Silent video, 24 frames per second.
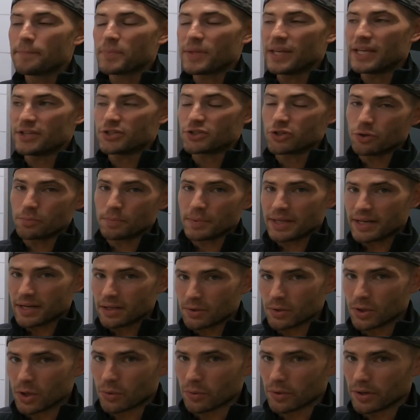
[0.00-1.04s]
it showed me at a
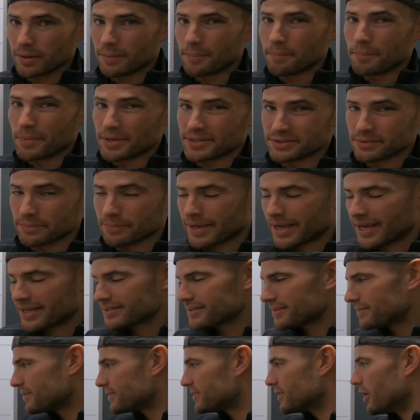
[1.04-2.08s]
lower muscle
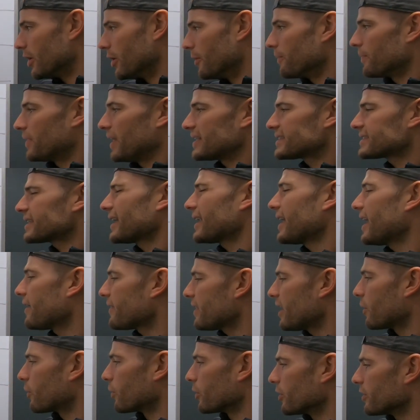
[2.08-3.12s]
mass. So that's kind of how
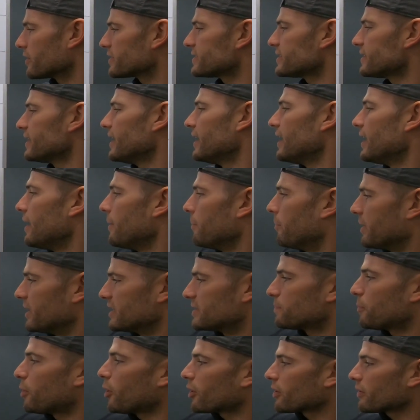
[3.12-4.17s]
that works. But it's
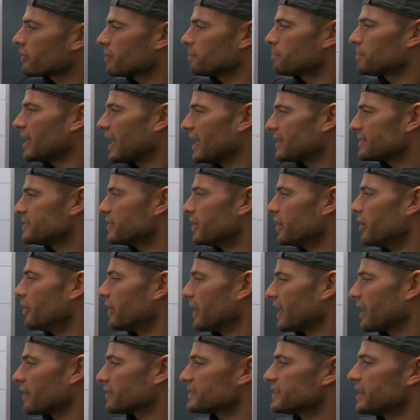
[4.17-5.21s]
part of the plateau.
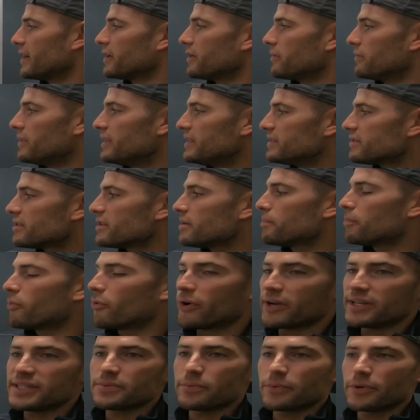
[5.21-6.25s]
And I'll tell you, these are the
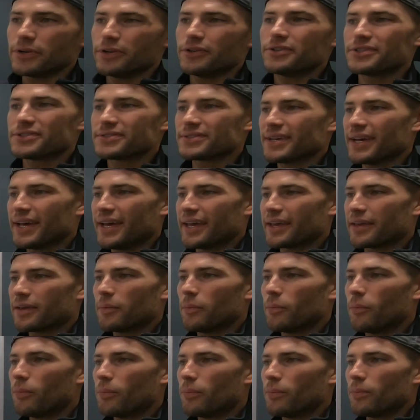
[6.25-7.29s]
points where you're just like,
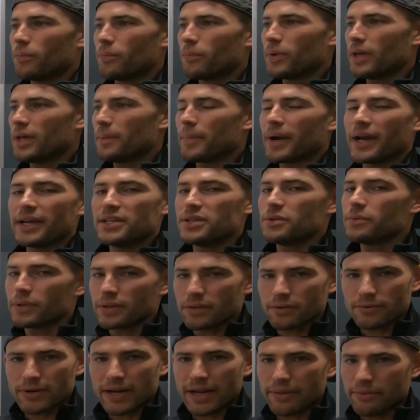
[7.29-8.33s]
am I doing
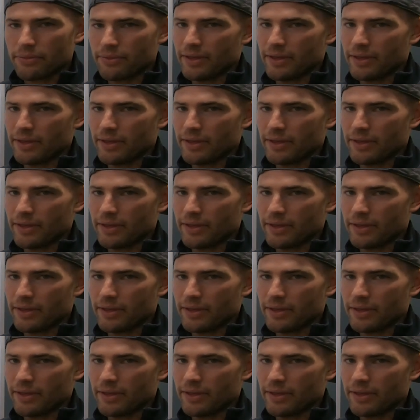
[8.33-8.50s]
the right